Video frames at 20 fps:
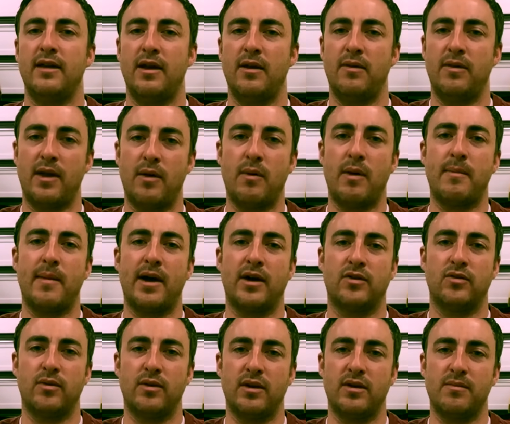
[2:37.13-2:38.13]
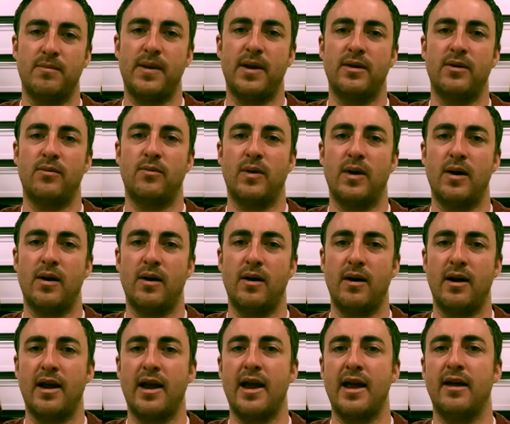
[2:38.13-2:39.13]
it, they went back to an independent
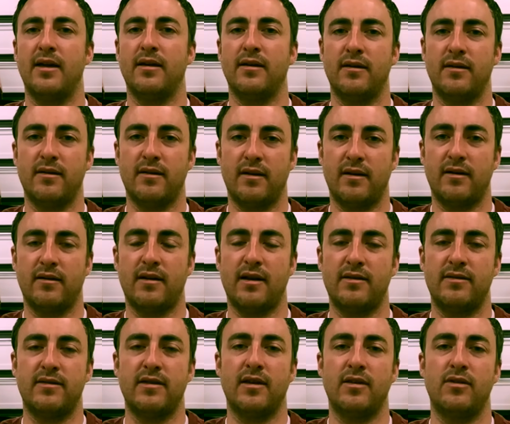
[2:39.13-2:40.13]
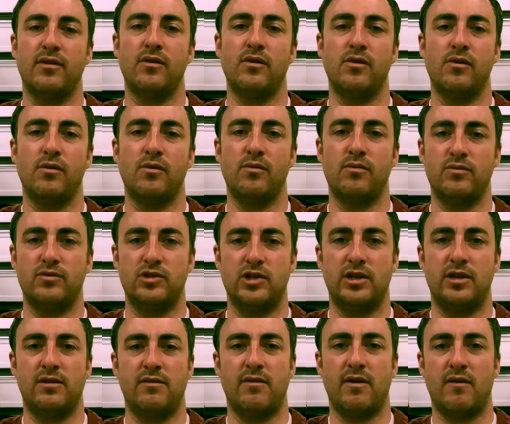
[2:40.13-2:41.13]
rear, and uh, I'd say the new
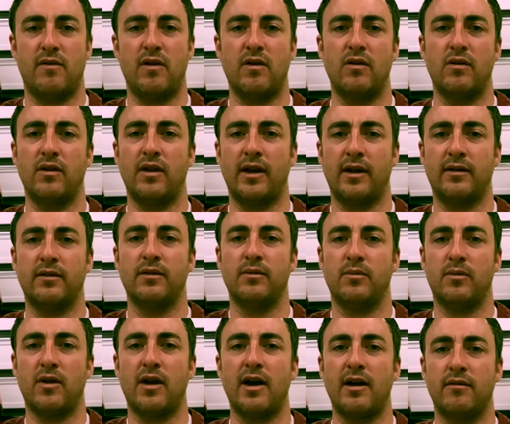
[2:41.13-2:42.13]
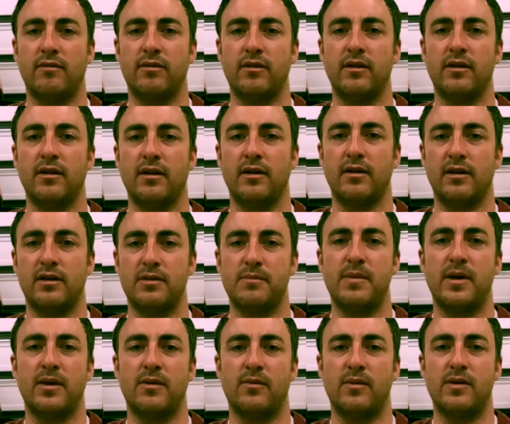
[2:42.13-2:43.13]
GT500 likely will have the uh,
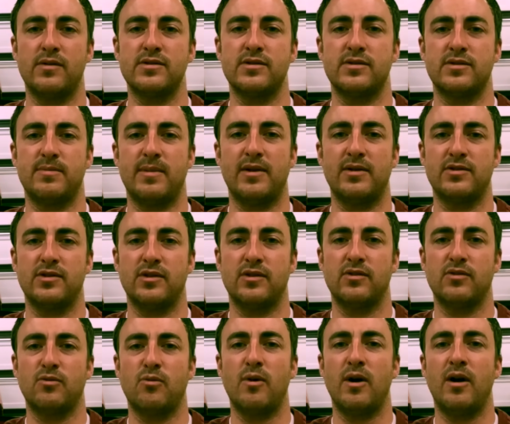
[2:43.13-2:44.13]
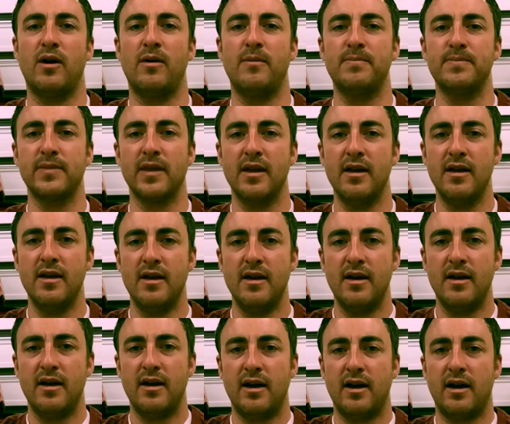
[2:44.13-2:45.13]
independent rear suspension as well.
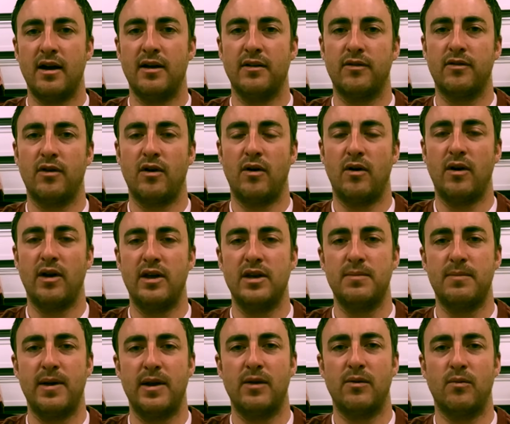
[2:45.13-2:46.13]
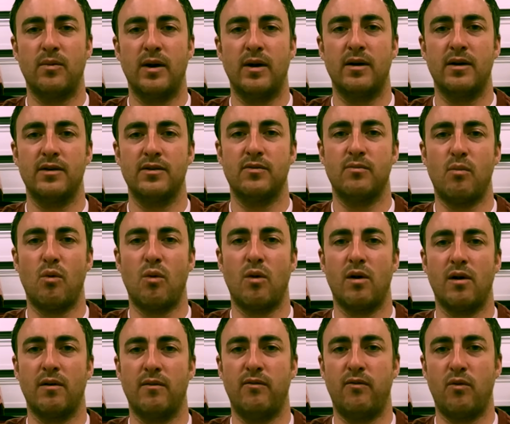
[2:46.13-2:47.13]
Uh, so independent rear is
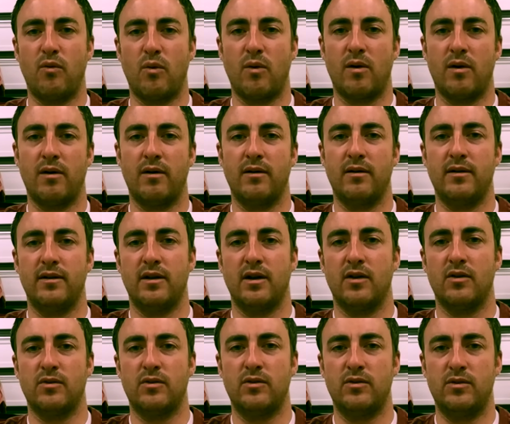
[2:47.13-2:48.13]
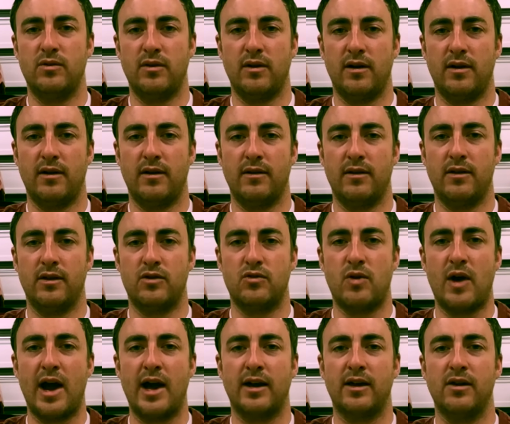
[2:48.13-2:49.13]
more for, you know, uh, the
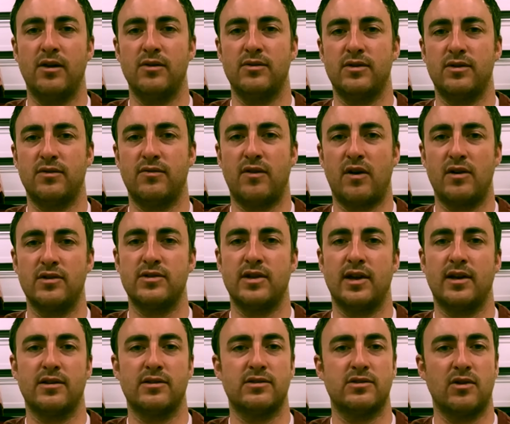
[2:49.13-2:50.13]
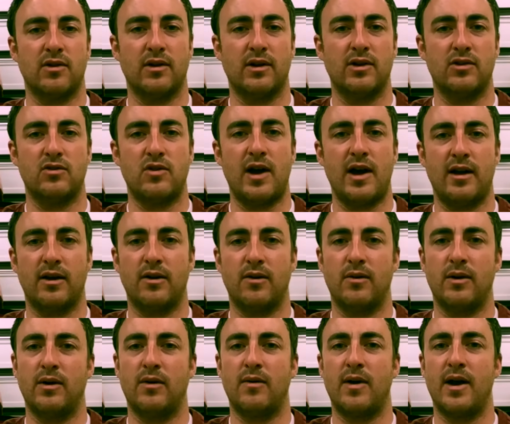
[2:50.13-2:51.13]
track use as far as like a circuit track
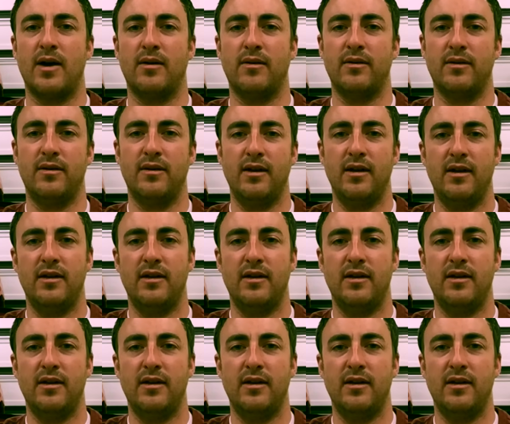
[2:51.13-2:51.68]
going around,